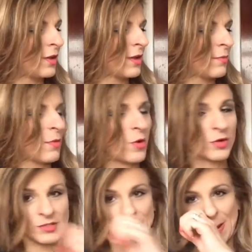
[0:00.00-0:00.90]

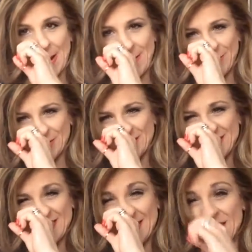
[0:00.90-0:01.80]
box, and I want to
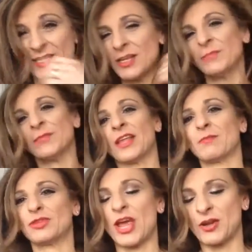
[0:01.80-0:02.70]
sneeze, and
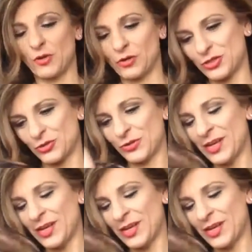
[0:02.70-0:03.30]
I'm trying not to,